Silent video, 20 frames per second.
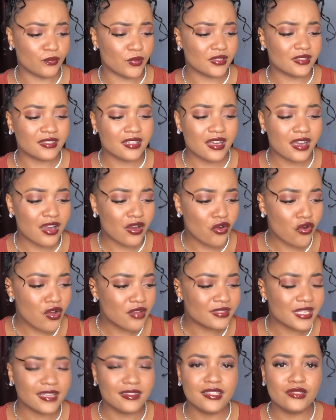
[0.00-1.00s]
But
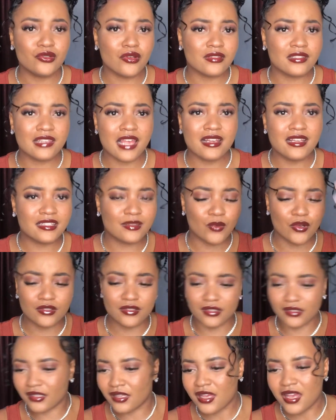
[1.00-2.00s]
constantly just any small
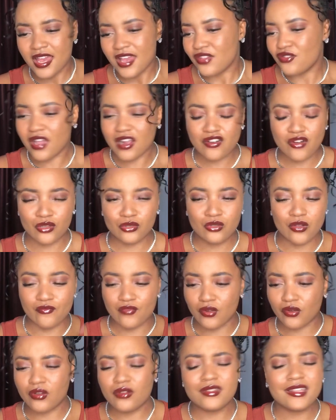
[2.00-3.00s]
thing, you are cut off.
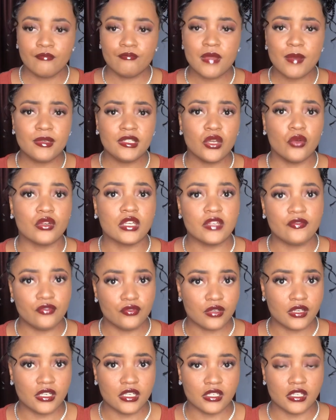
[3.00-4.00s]
Maybe they will give you
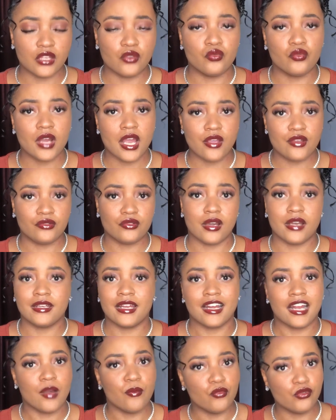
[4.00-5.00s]
clay that you can use your
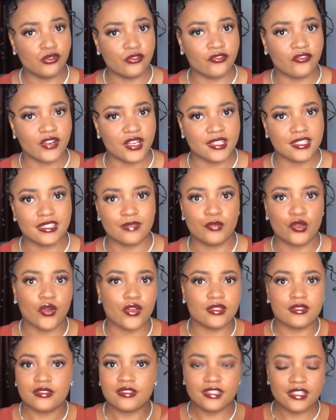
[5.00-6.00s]
anger mold friends,
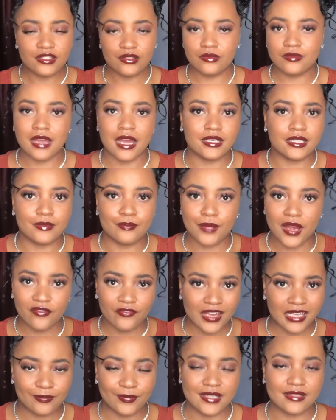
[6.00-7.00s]
because since you are the
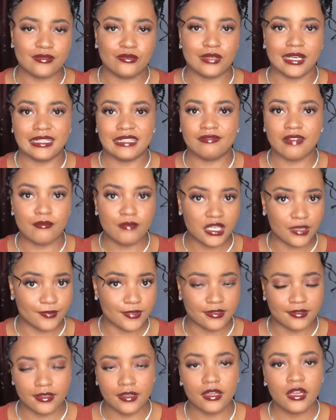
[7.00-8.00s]
perfect person, you can never make
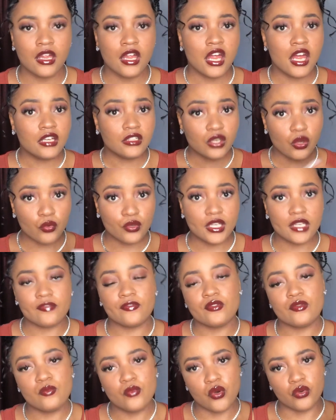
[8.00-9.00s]
mistake. They will give
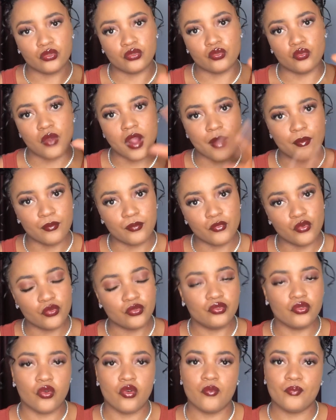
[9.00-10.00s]
you mold. You go and
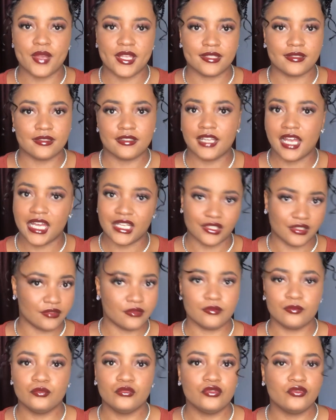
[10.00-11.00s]
mold your own person and
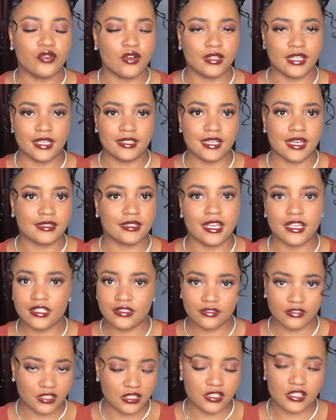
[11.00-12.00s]
move on like that. Like,
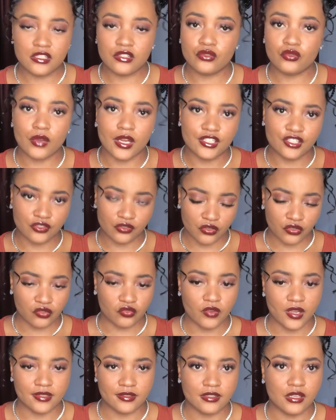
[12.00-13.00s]
since you are Jesus
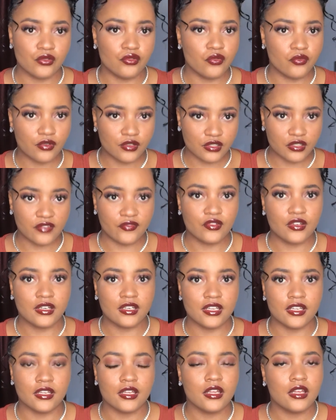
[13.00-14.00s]
Christ now, you'll give you
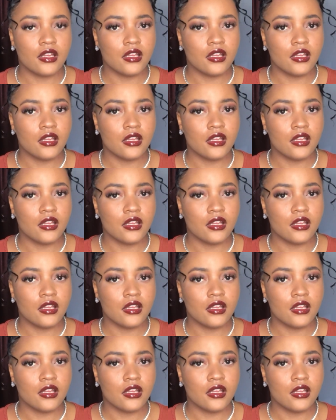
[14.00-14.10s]
clay.